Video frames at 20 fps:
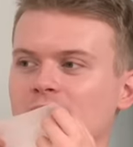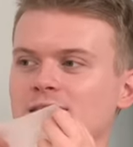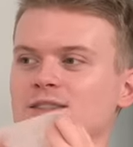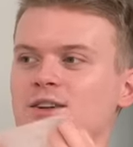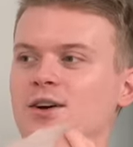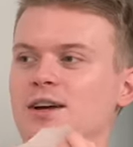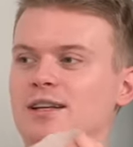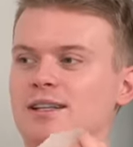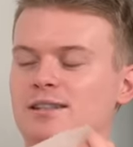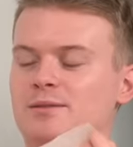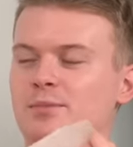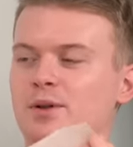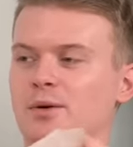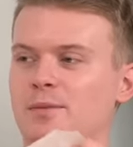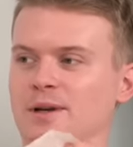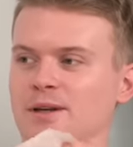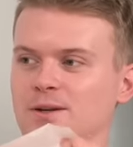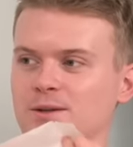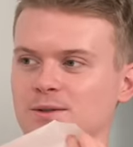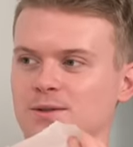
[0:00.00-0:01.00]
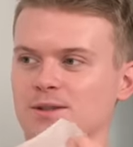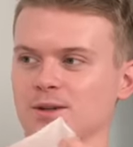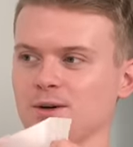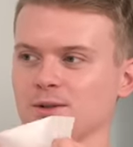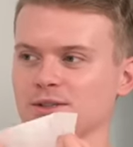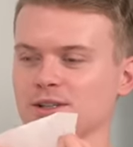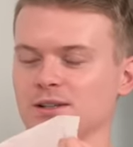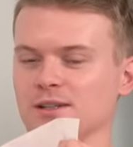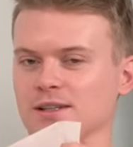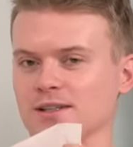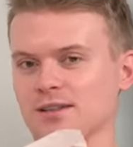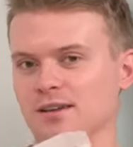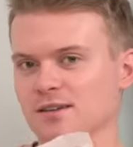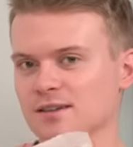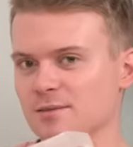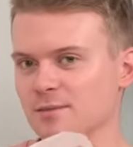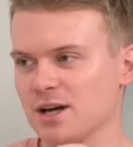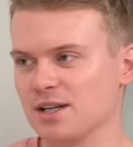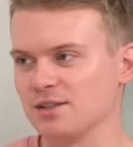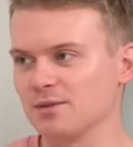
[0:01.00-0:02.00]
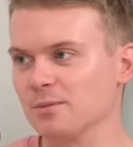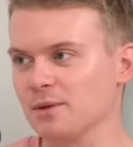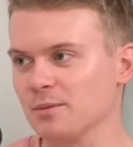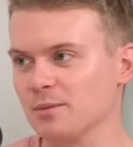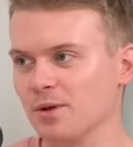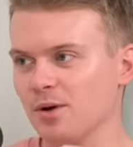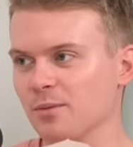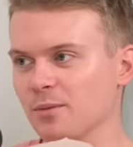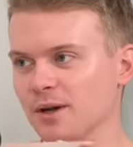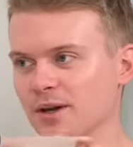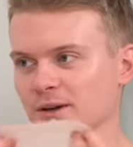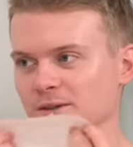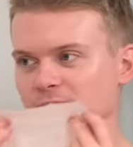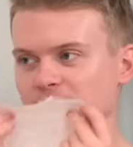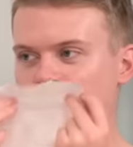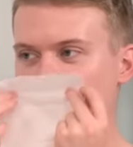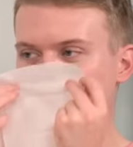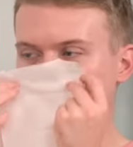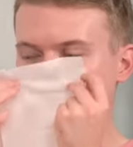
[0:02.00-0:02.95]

Sorry, I need to blow my nose. Audio listeners, imagine me blowing my nose.